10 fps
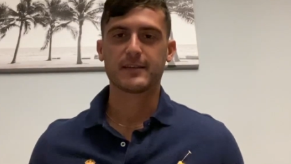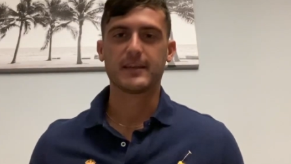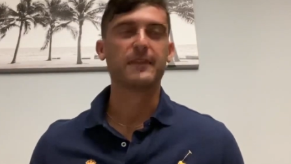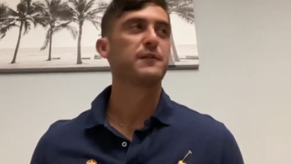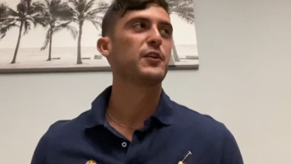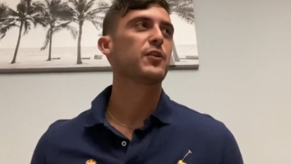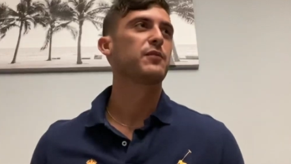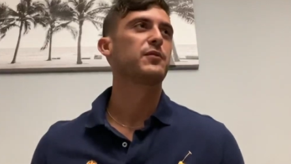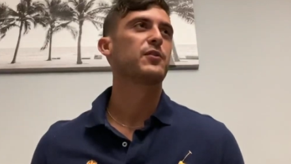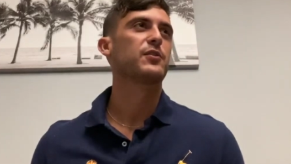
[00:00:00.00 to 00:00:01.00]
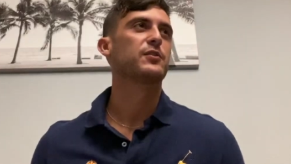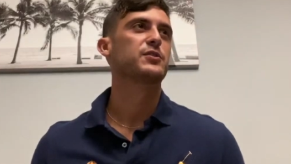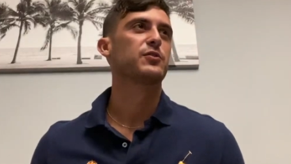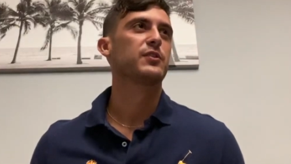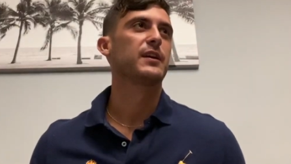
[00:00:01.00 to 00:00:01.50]
If you're
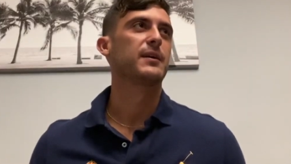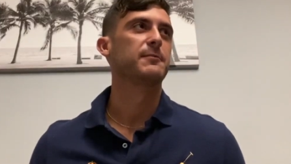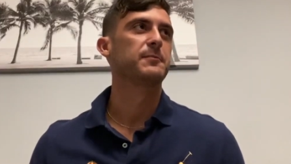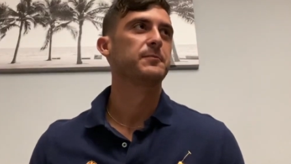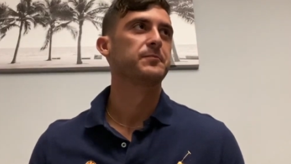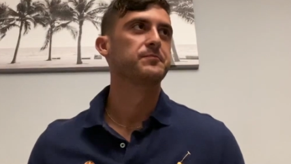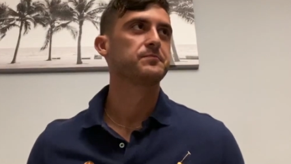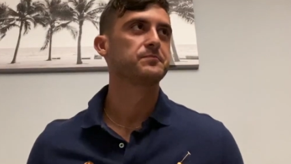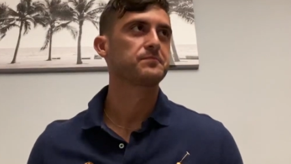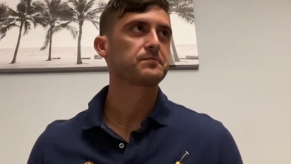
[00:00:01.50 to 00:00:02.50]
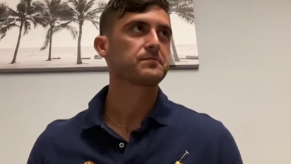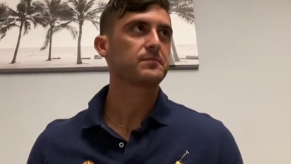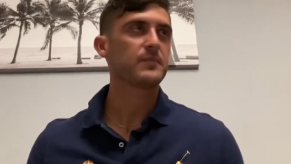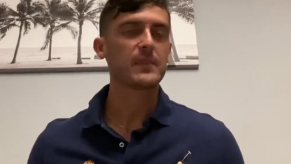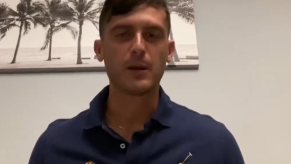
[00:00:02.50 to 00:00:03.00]
truly
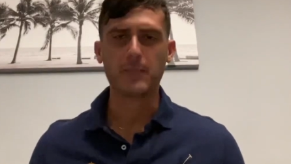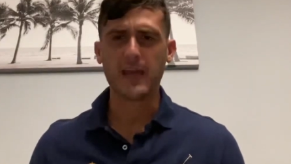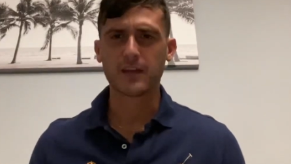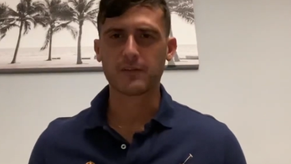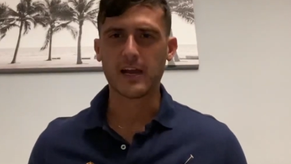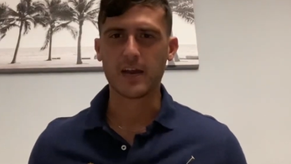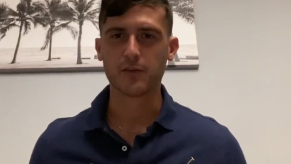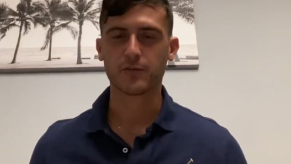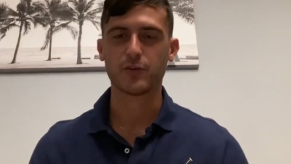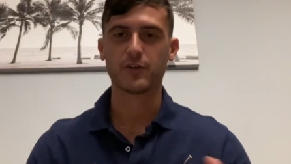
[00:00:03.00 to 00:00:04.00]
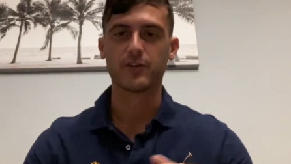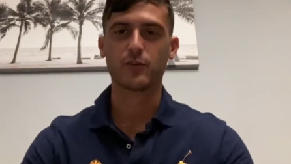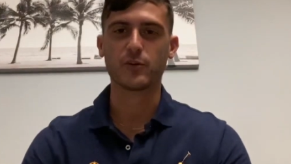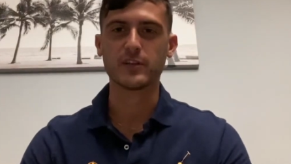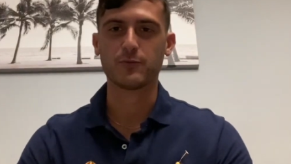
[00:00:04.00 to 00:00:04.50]
a man of God, or if you're an
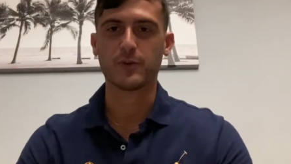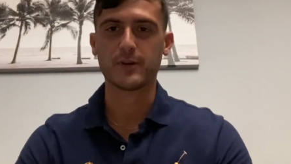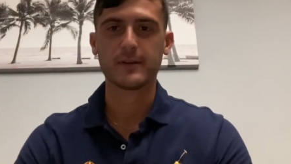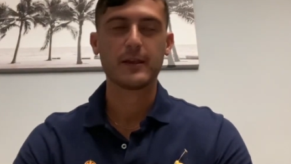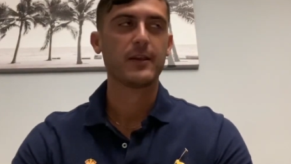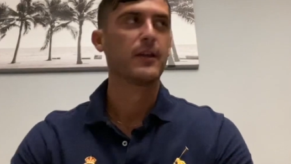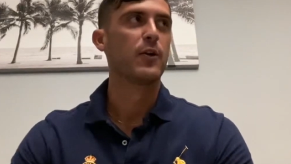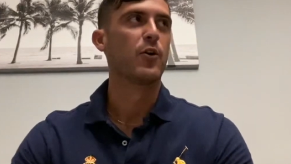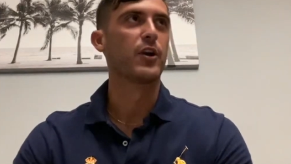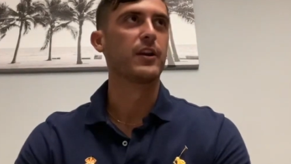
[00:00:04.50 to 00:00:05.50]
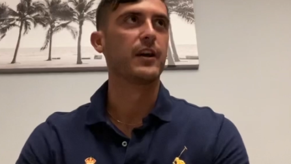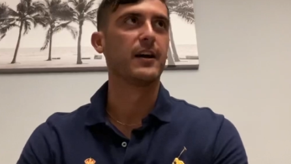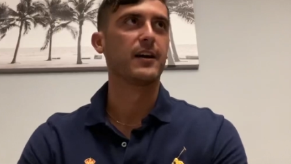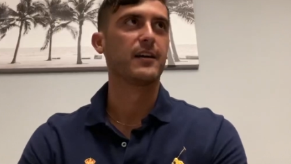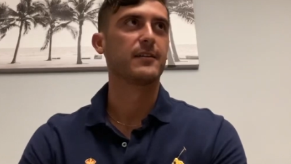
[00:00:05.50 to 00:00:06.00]
anointed one, or
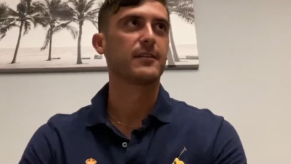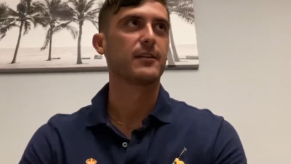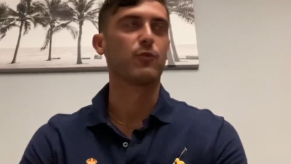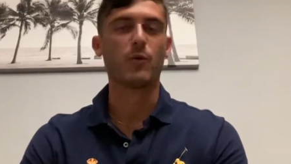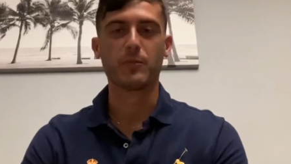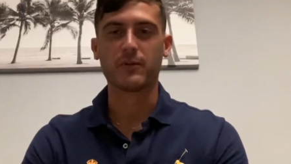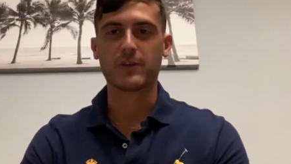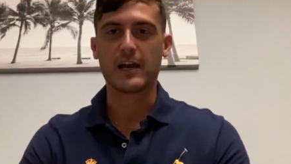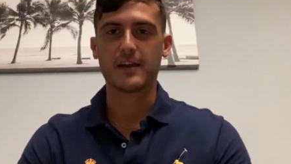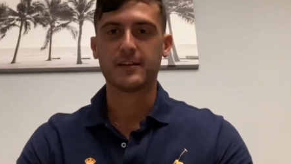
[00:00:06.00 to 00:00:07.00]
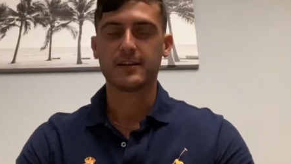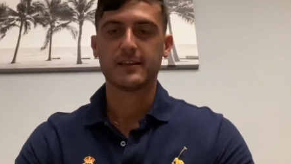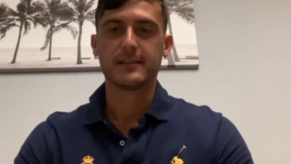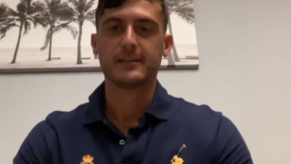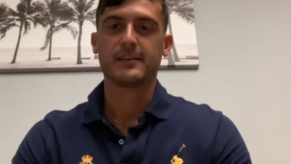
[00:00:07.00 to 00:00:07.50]
a woman of God,
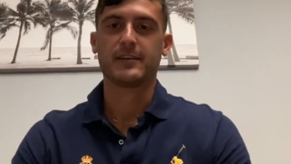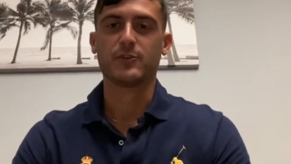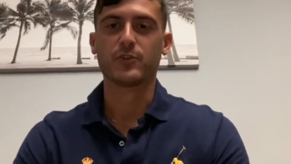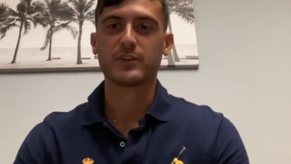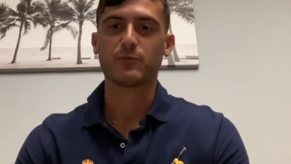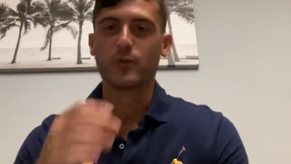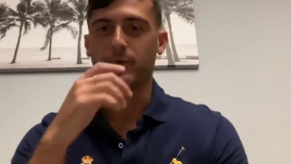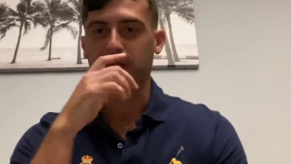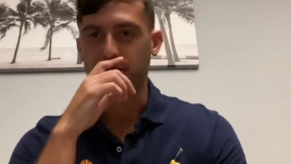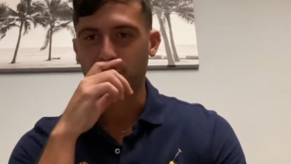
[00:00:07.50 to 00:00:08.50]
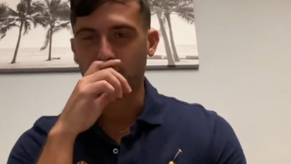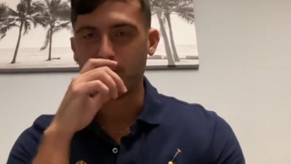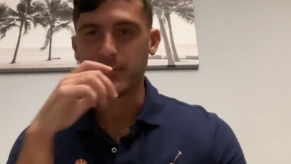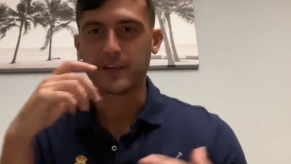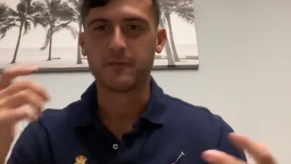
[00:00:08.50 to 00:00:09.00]
anointed woman, like you're gonna
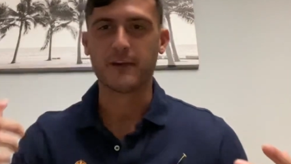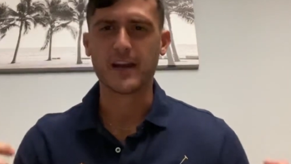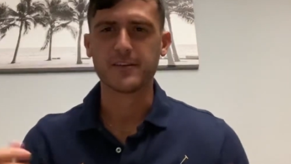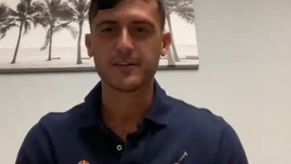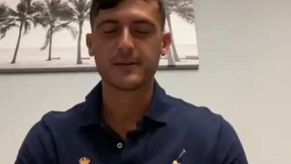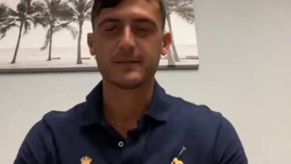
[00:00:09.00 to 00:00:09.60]
be a fighter.